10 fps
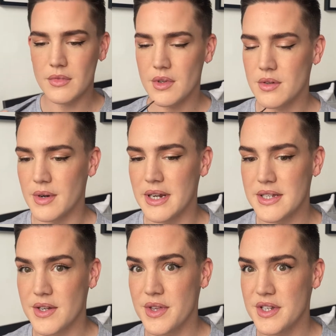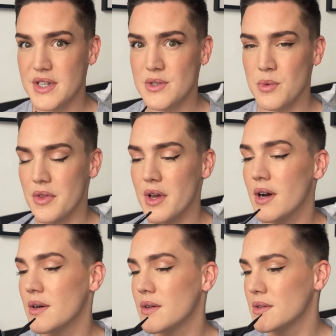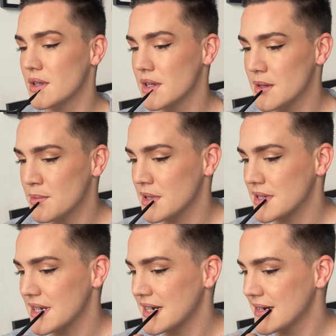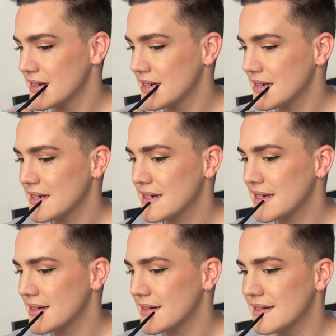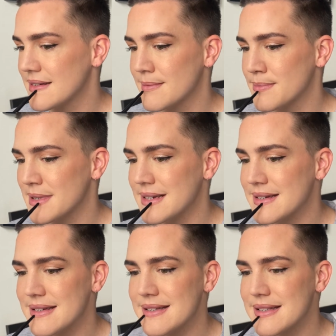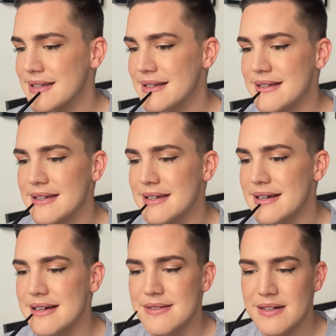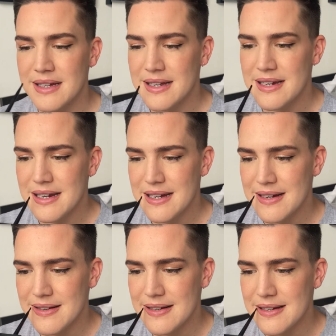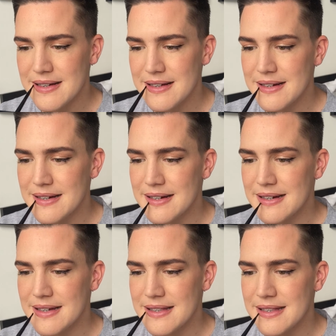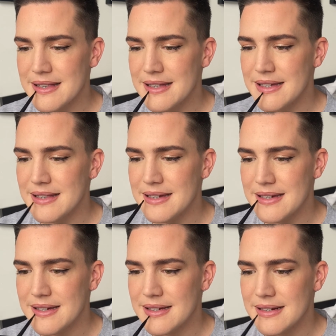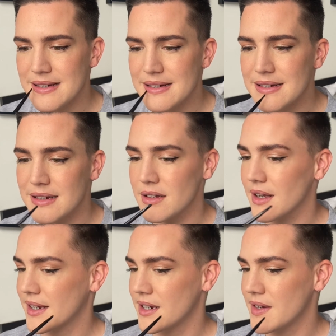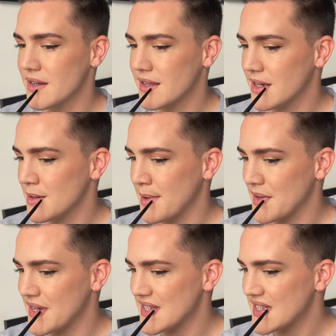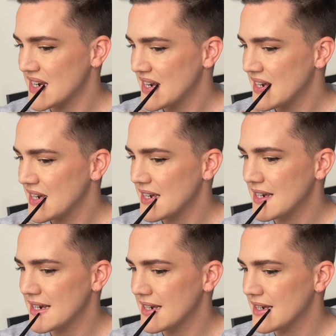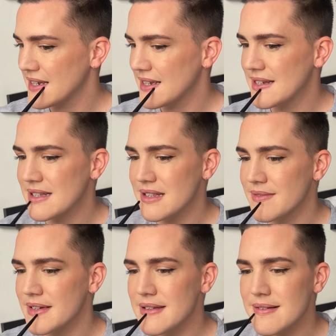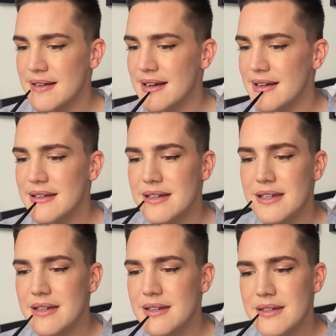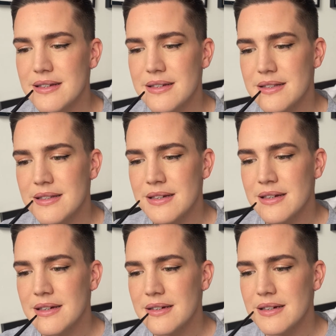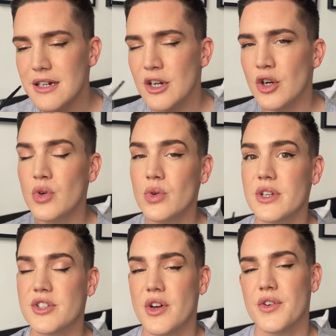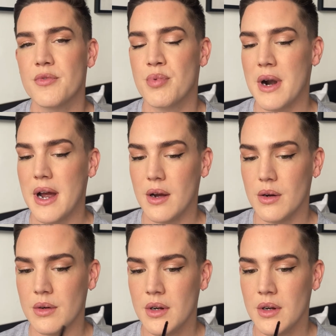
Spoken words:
Alrighty, so this is what the whole lip looks like. I'm just going to go in and blend it slightly out. Now, the thing that I can only think about this is that the reason why I tend to use a cooler tone of brow